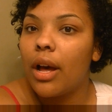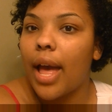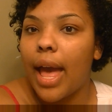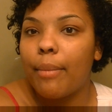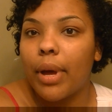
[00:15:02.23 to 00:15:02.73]

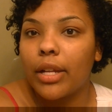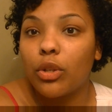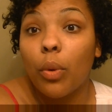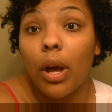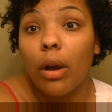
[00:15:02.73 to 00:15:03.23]
at my
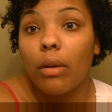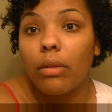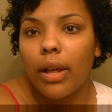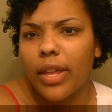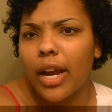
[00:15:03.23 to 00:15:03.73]
12,
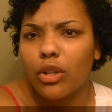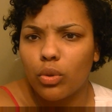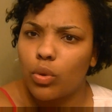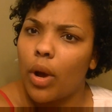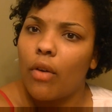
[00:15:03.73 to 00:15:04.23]
I think I'll do
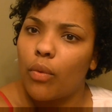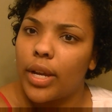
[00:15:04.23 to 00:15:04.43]
12